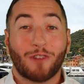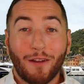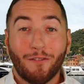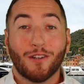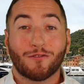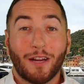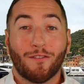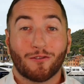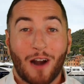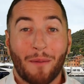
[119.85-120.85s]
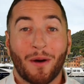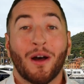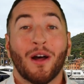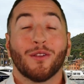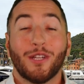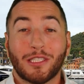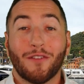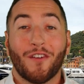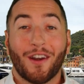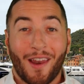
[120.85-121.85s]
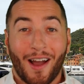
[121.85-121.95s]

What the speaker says: Rivarama listed for